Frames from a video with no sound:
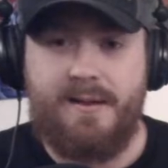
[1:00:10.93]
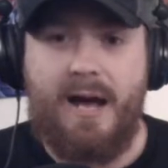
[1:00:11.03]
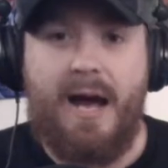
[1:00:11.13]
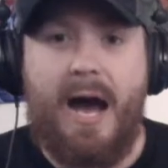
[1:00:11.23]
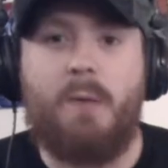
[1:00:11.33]

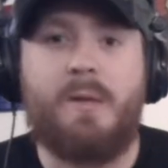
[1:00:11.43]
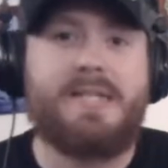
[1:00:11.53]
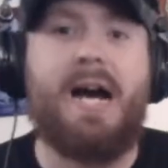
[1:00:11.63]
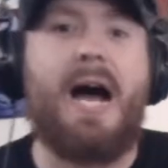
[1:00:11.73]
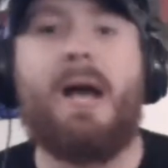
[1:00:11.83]
I would
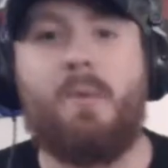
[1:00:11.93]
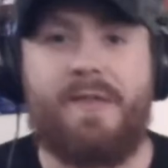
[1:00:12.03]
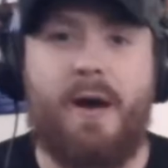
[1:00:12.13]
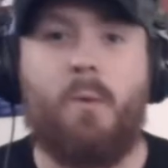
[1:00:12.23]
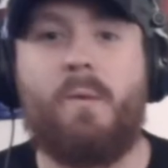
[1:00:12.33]
die
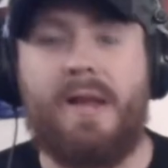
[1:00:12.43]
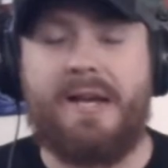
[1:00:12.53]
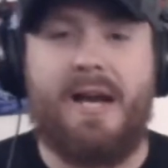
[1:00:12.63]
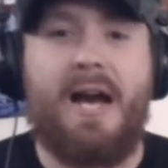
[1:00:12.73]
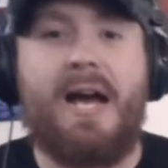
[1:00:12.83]
without,
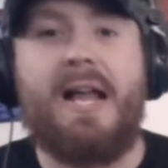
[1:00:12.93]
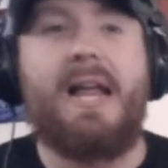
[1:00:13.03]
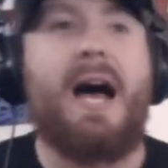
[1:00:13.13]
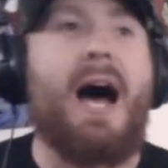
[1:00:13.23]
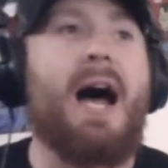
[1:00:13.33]
like,
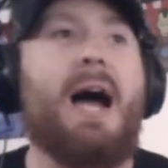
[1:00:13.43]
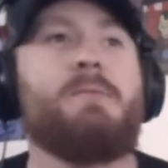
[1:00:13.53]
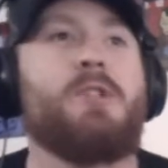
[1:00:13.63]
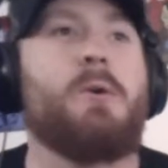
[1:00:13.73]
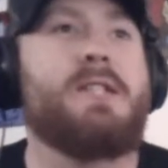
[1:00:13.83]
I'm
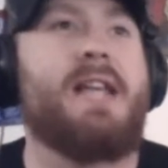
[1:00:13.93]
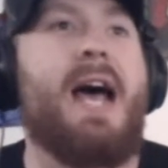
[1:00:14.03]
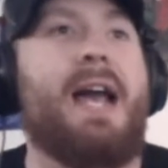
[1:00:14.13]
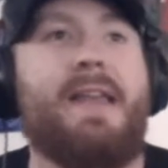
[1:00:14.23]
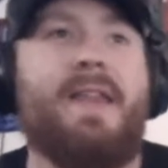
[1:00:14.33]
so
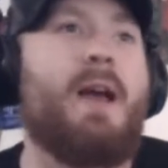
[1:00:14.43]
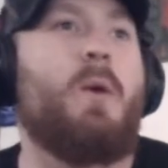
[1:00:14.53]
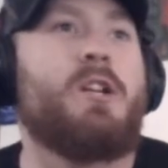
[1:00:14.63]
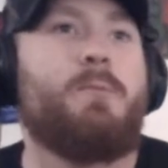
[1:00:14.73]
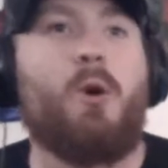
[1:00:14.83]
sad, and then I
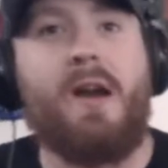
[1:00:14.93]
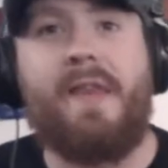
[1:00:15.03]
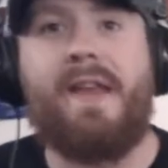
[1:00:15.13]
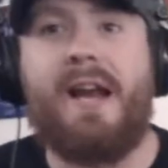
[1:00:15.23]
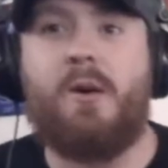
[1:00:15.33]
watch your porn,
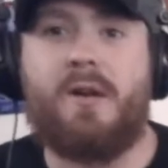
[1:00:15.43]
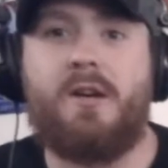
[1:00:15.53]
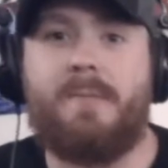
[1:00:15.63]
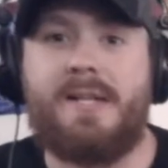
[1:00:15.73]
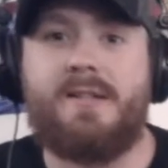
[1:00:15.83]
and then I don't
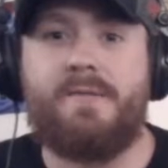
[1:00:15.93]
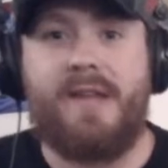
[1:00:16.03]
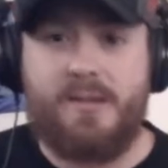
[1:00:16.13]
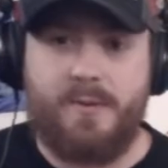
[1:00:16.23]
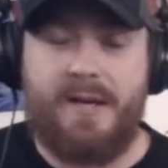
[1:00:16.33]
kill myself.
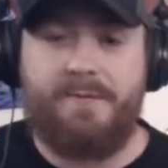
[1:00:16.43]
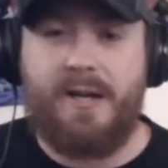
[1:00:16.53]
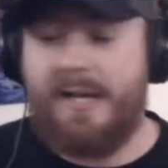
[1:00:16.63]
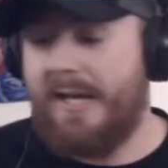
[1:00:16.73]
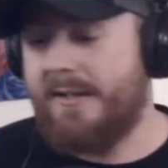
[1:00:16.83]
That's what that
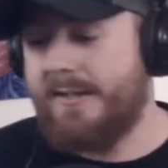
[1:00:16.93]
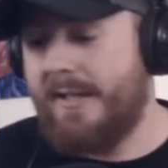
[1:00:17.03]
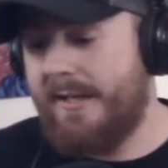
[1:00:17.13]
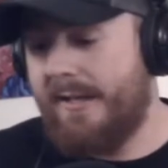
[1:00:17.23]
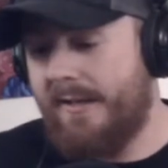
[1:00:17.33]
fucking guy just
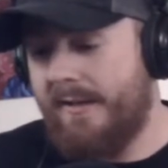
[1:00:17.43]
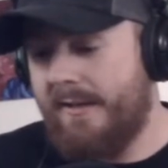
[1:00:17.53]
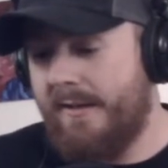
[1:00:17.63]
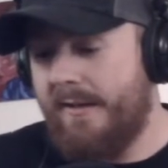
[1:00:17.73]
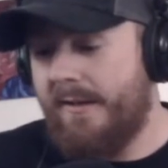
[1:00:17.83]
said.
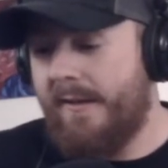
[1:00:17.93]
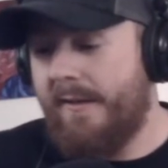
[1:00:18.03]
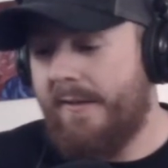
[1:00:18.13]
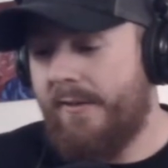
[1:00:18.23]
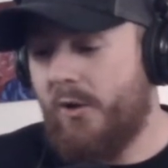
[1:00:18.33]

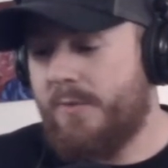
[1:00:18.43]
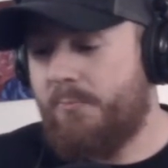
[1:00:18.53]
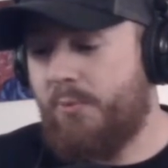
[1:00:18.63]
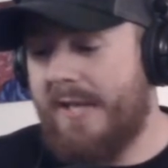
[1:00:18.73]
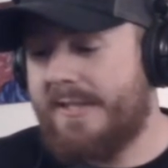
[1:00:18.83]
Those
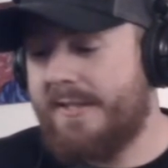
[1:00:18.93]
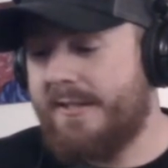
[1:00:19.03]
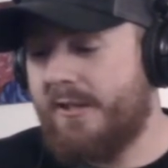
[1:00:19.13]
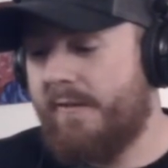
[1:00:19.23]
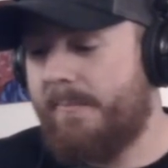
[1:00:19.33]
breasts
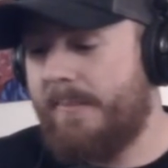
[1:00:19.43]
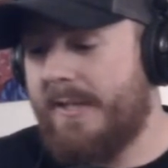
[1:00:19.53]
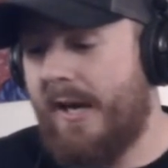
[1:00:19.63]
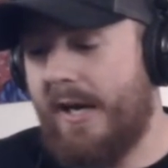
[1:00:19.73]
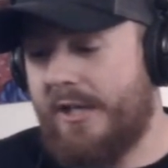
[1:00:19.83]
deserve to be
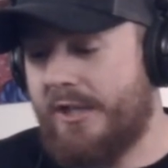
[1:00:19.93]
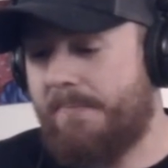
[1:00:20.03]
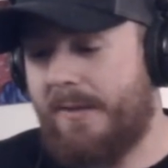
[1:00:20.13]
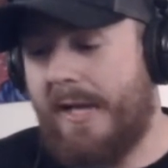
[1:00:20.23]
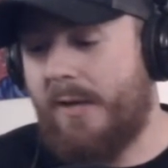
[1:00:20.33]

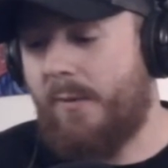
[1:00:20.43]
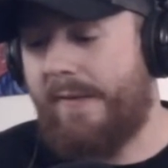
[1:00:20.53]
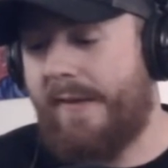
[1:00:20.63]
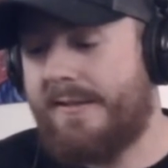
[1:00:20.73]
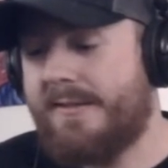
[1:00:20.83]
touched, played
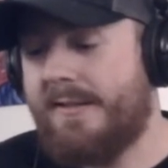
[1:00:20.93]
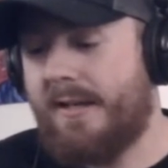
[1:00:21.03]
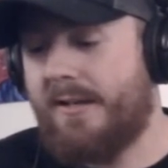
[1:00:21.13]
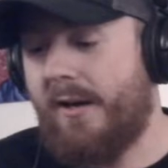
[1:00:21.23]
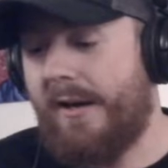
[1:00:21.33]
with, and
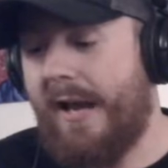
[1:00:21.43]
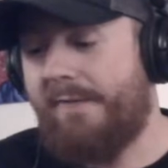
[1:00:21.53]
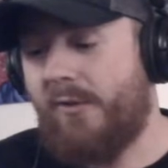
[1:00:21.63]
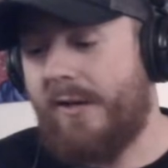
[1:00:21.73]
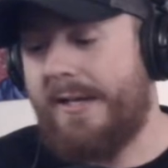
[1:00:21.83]
sucked on
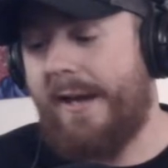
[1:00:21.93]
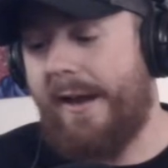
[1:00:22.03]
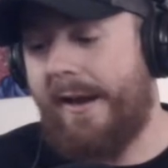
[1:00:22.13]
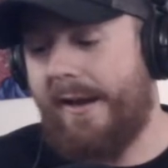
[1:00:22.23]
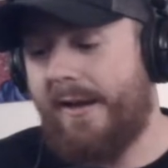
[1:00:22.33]
every
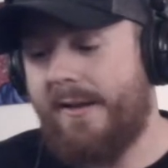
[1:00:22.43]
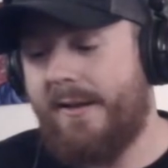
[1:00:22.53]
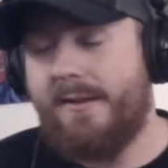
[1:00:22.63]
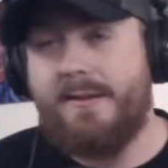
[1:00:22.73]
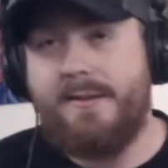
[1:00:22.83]
day.
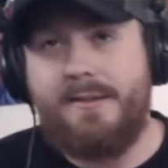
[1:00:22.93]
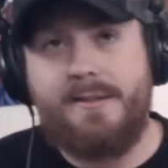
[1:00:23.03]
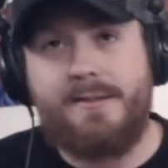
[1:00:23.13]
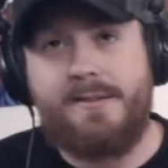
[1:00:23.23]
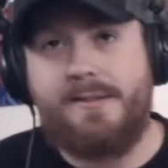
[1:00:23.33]

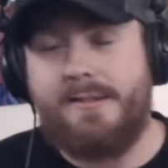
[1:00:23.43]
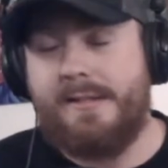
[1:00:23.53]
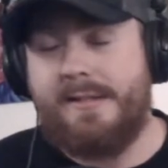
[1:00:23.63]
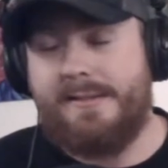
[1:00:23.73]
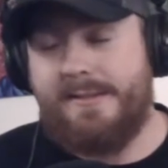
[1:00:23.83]

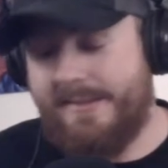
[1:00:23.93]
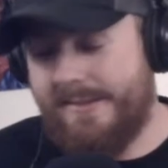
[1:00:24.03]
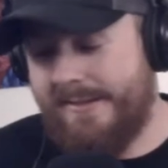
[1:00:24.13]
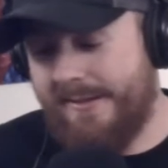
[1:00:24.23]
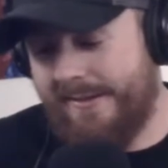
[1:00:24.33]
Jesus
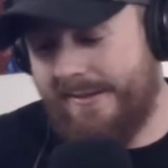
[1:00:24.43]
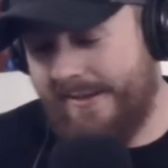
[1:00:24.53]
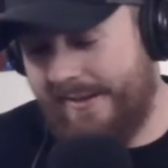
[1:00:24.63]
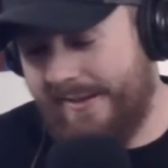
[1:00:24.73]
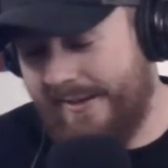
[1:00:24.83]

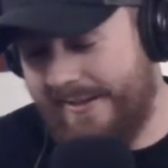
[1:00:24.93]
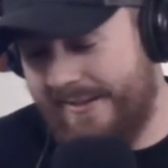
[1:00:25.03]
God.